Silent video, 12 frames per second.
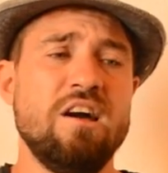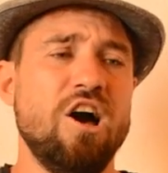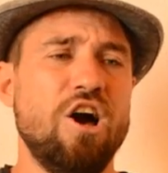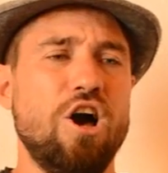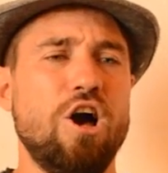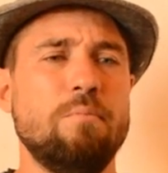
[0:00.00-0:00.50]

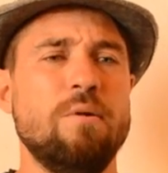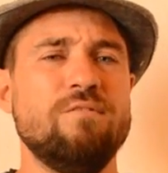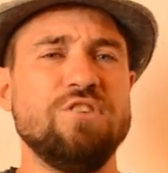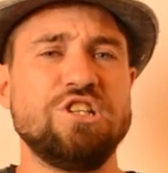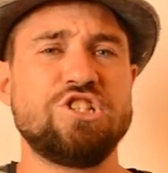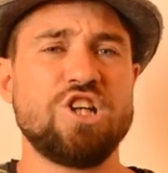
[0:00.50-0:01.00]
Um,
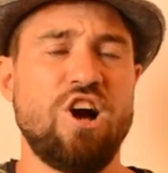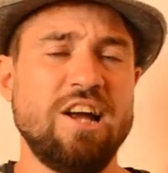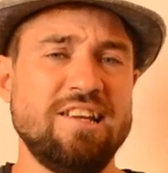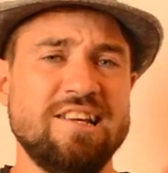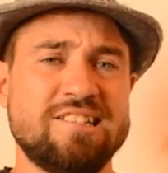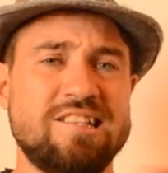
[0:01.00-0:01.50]
the
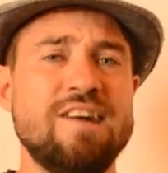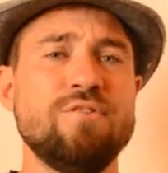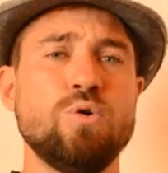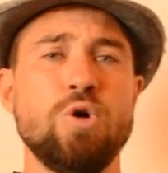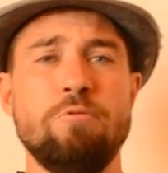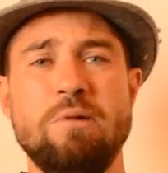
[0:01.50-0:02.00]
shininess
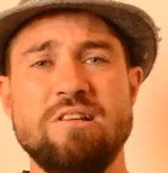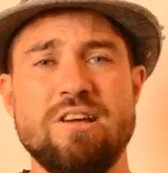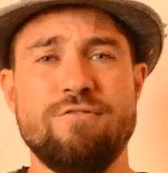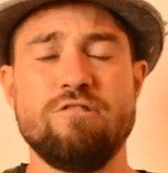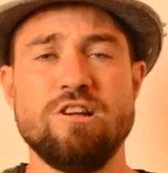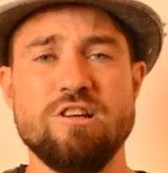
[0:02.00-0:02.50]
level will be
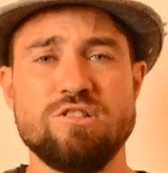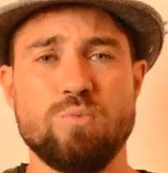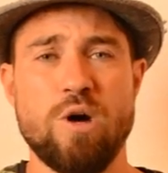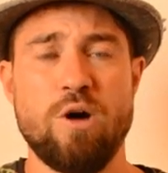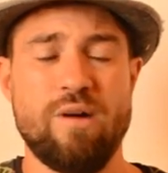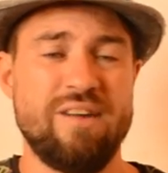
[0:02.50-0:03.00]
different as
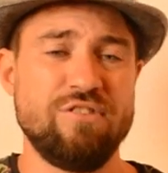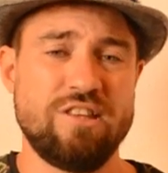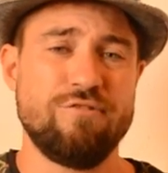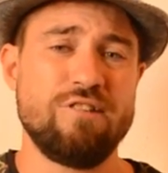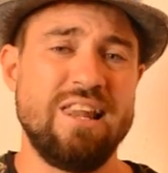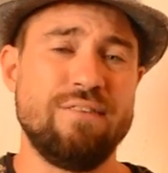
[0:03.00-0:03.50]
well, have a
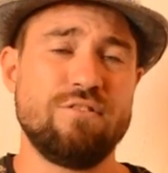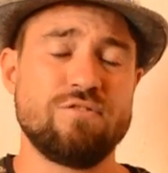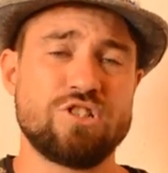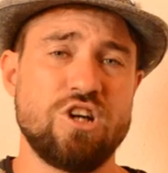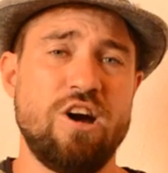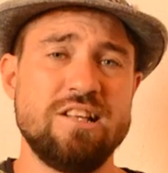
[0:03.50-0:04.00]
different level of
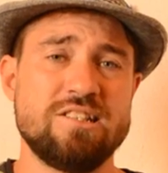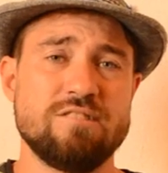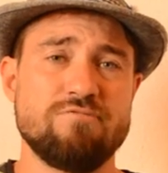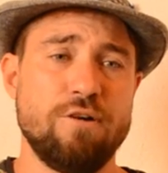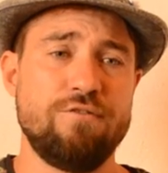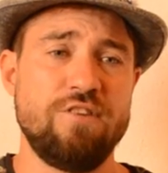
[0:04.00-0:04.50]
shine to the
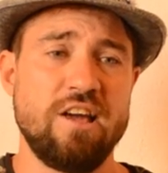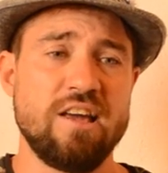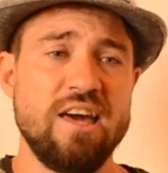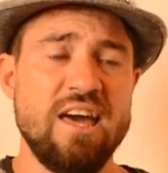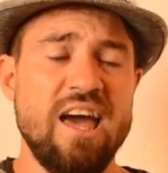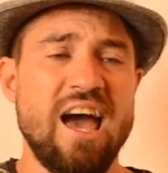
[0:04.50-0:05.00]
real thing.
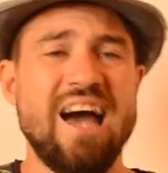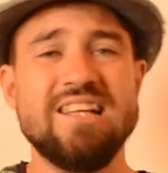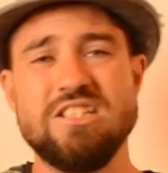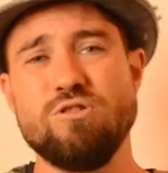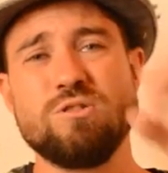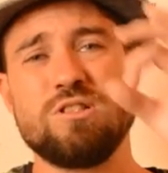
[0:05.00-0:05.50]

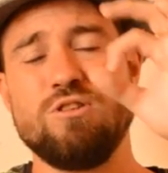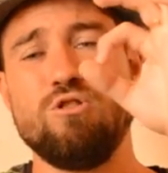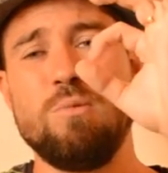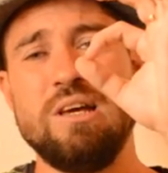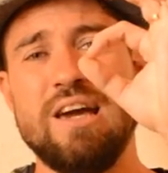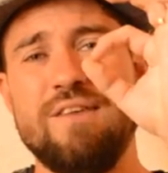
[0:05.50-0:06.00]
And you also
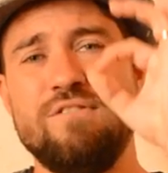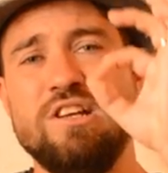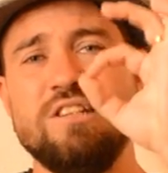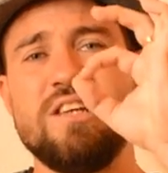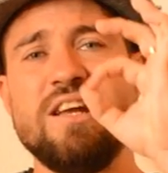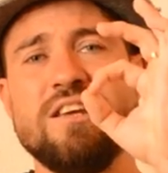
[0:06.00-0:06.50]
normally get the
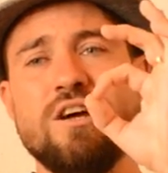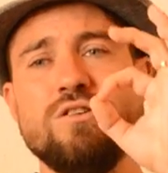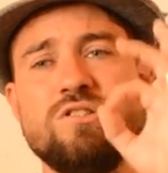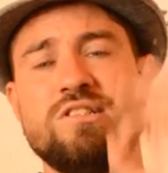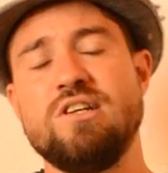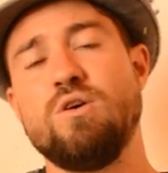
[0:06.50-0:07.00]
Nintendo
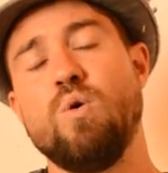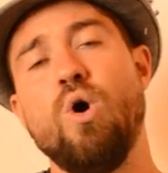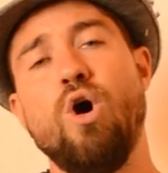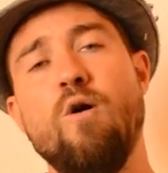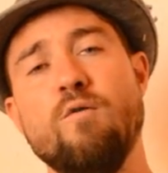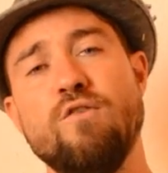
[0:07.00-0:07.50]
seal
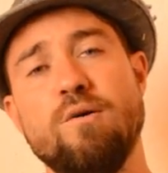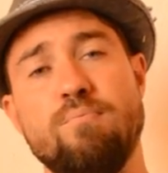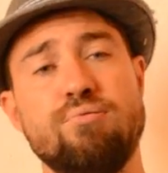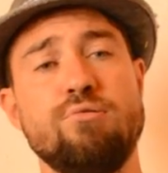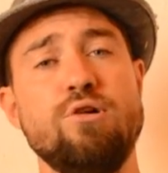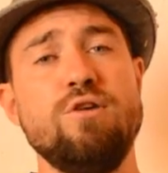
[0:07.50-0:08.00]
of
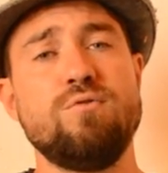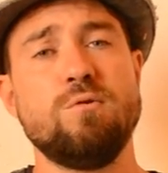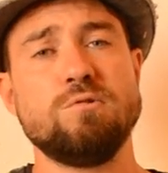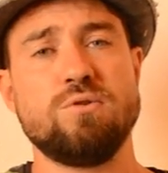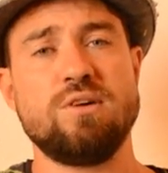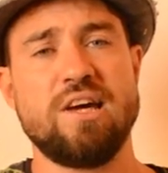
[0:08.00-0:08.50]

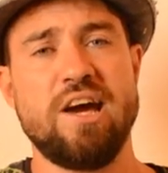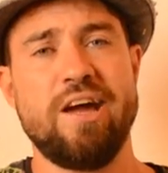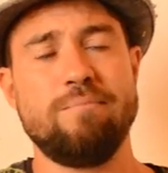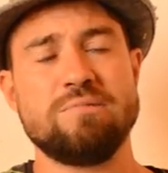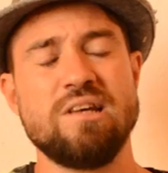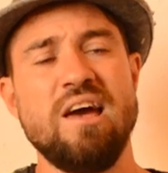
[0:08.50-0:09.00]
approvals on
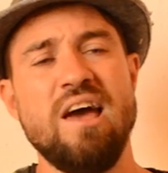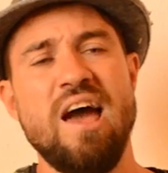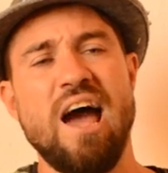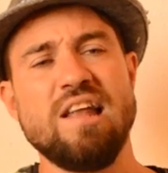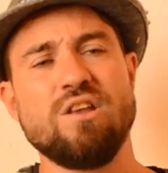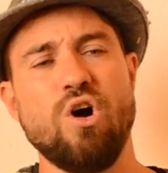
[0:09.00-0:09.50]
games.
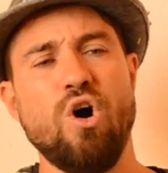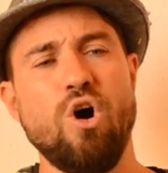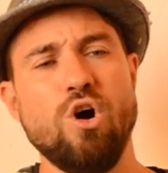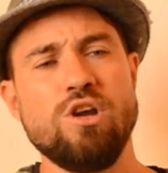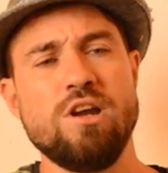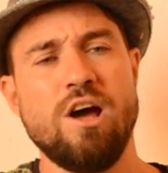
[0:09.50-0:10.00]
And
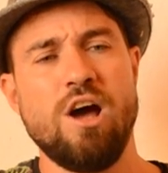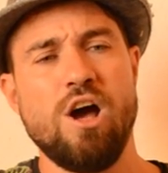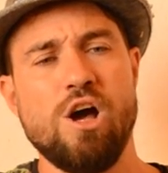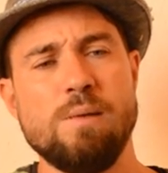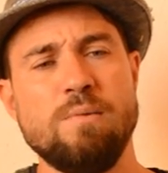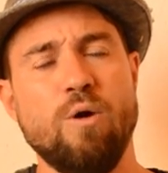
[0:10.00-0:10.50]
on
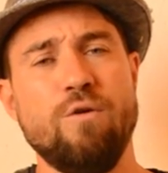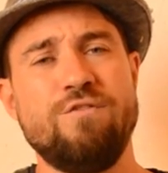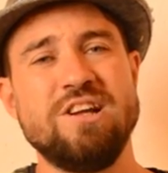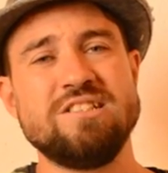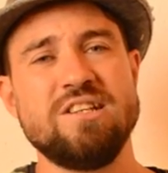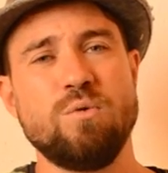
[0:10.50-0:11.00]
um,
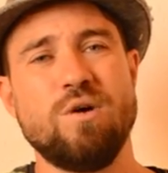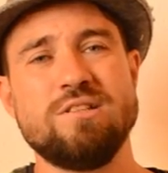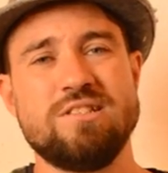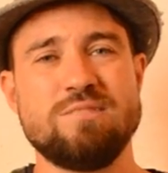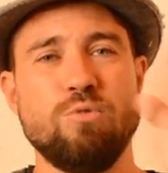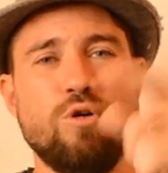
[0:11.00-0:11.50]
authentic
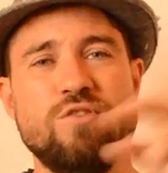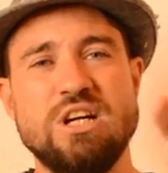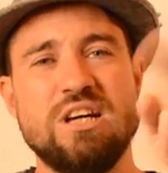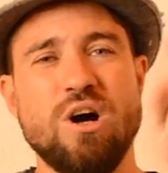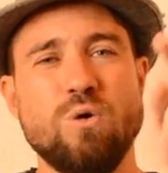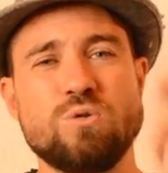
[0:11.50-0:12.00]
ones, it's more of a
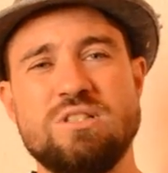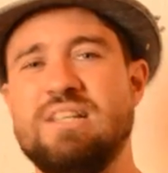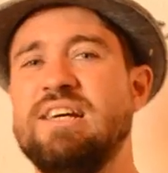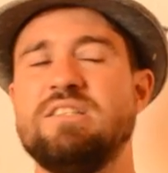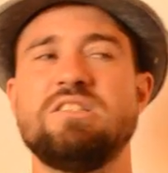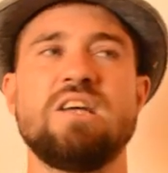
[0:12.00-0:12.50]
gold
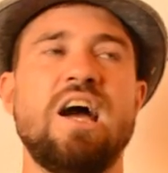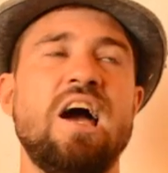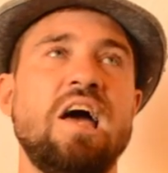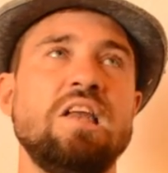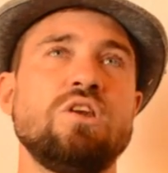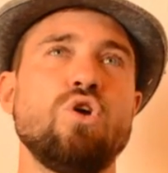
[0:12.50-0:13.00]
tinge.
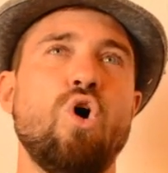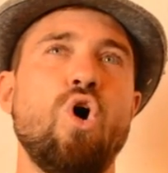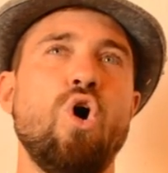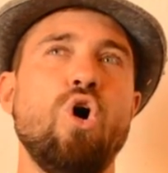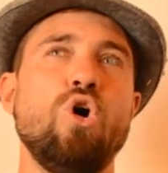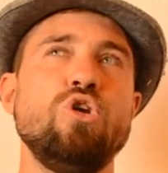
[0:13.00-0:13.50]
And
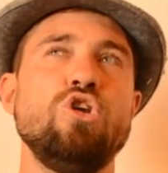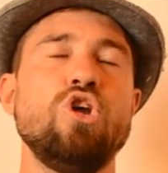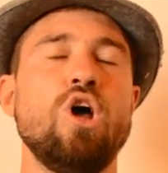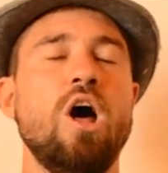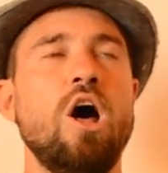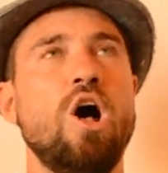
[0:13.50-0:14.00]

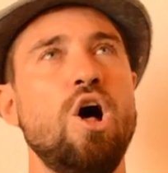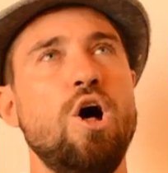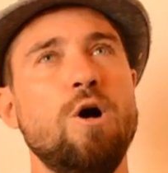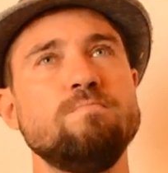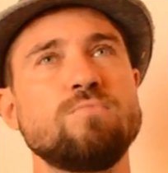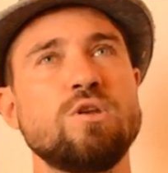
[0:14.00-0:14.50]
on
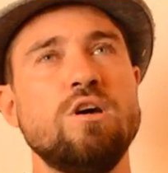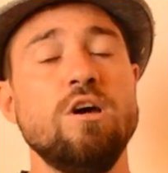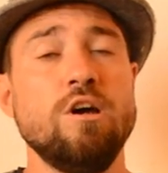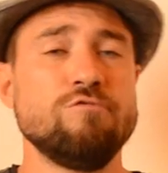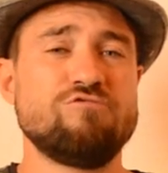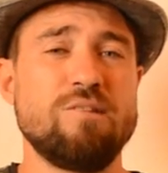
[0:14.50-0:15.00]
um,
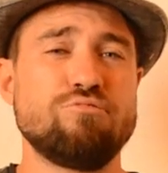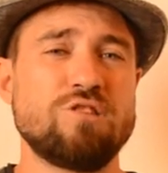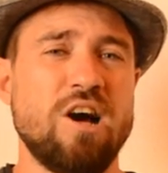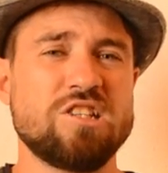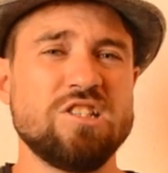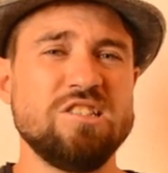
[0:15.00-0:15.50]

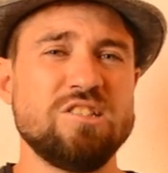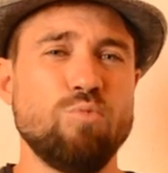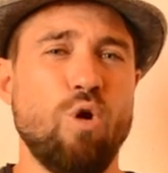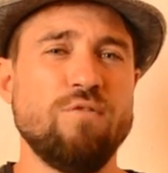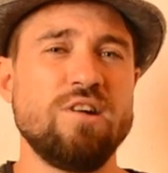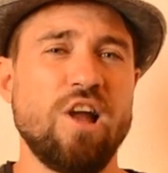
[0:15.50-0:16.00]
reproductions, it's
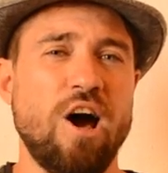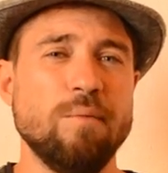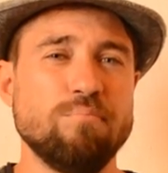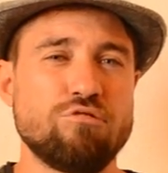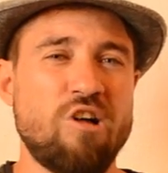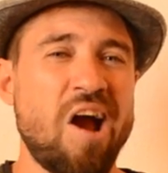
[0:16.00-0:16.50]
more of a, like a
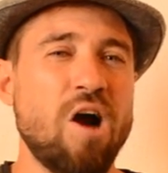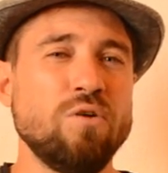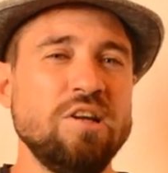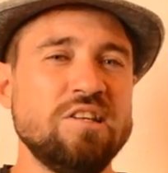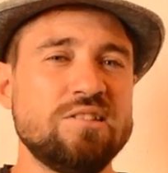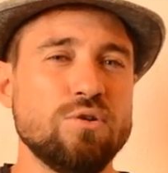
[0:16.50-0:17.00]

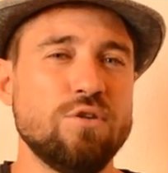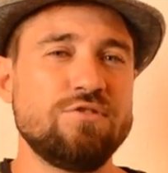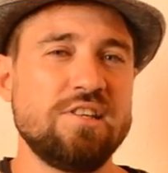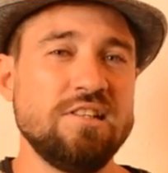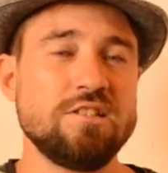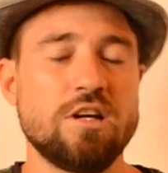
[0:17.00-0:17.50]
brownie sort of
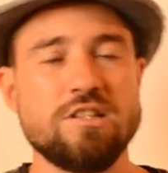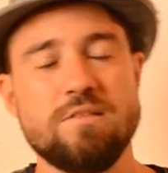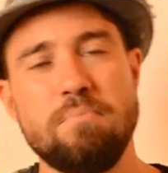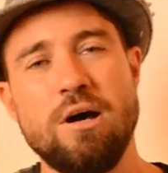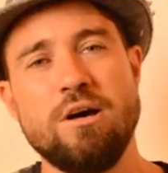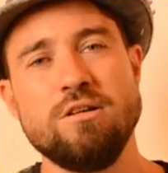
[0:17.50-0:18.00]
tinge, I
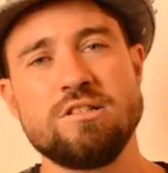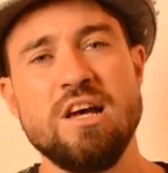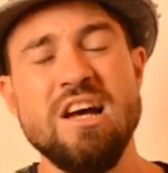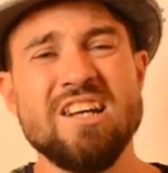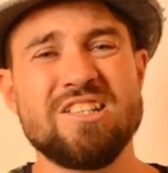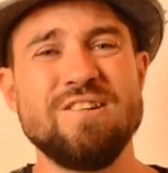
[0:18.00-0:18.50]
suppose.
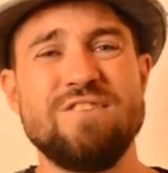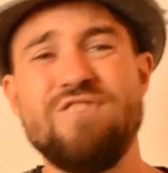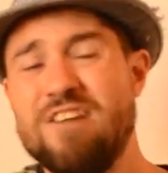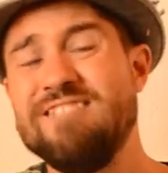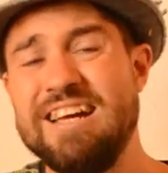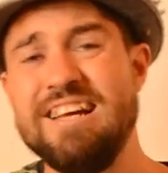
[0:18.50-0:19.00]
So it's
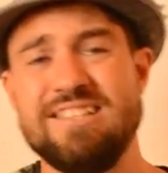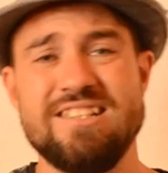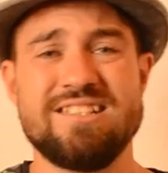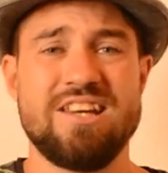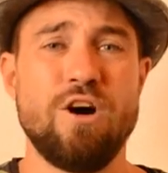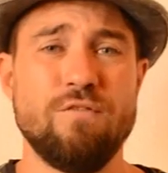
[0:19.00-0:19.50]
very easy
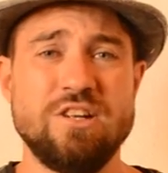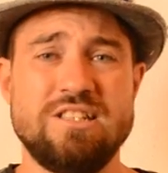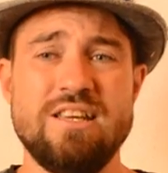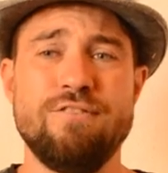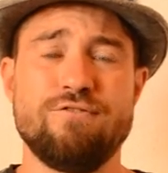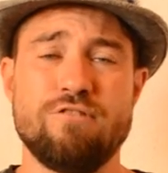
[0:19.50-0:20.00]
to tell the
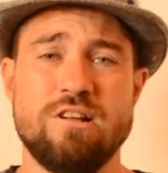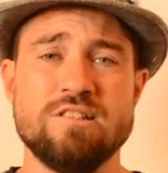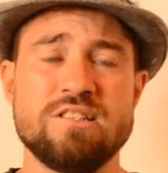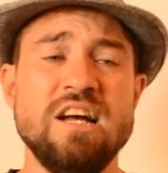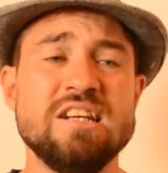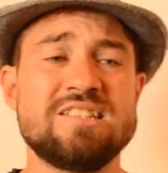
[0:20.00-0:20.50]
difference.